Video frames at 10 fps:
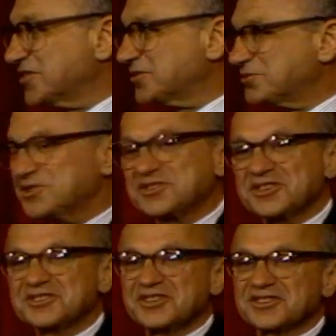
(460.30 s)
which
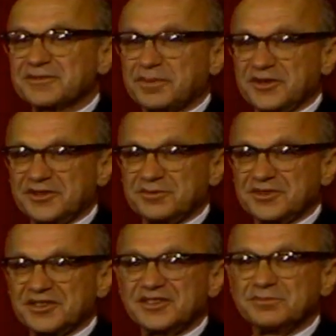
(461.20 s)
has disappeared with
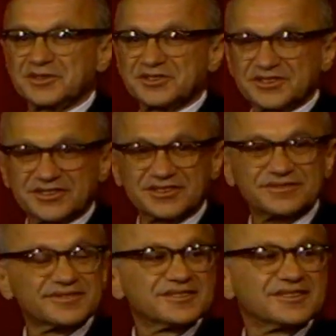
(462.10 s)
the emergence of
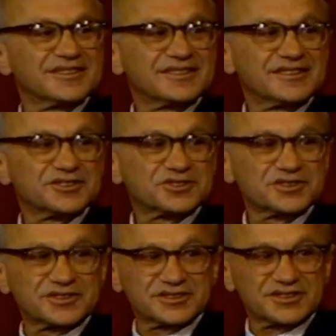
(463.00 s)

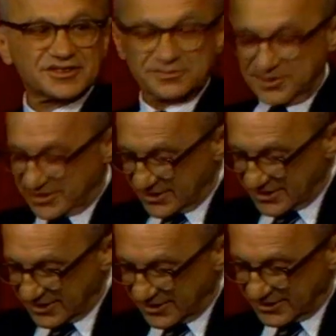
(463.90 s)
insurance on a wide
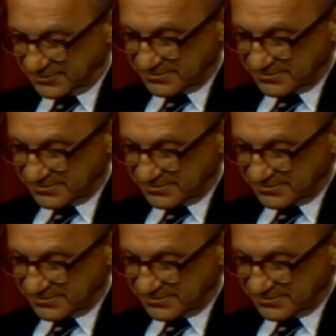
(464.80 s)
scale.